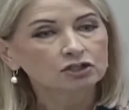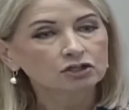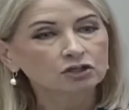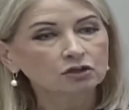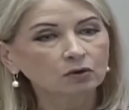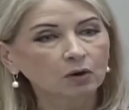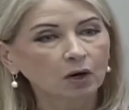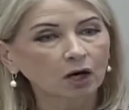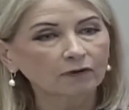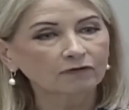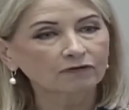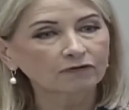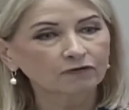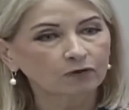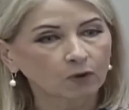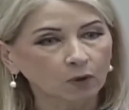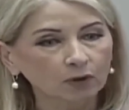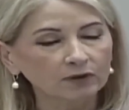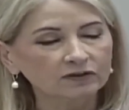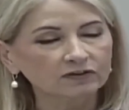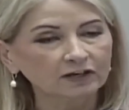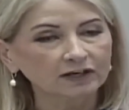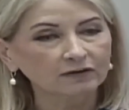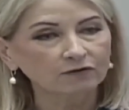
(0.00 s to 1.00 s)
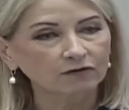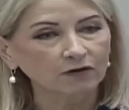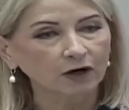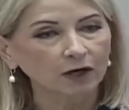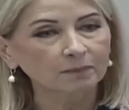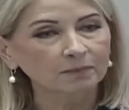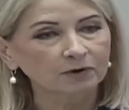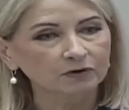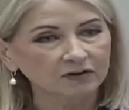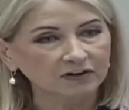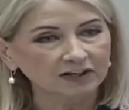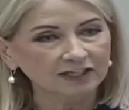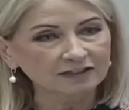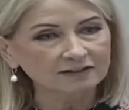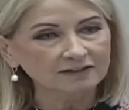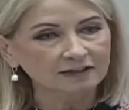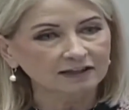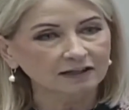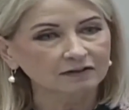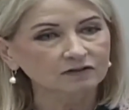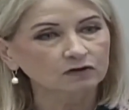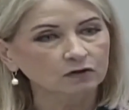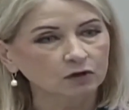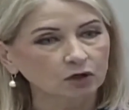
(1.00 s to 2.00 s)
You are forcing farmers into
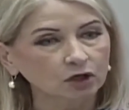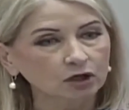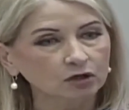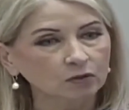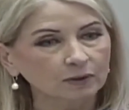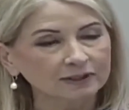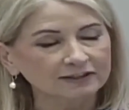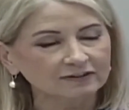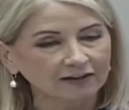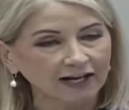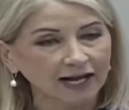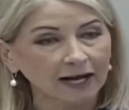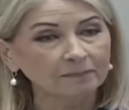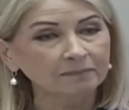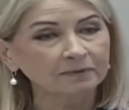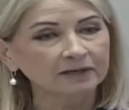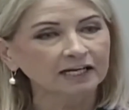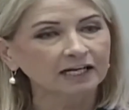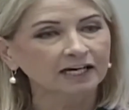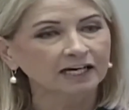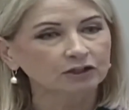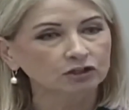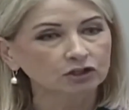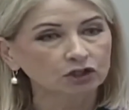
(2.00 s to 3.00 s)
this. Look what's happening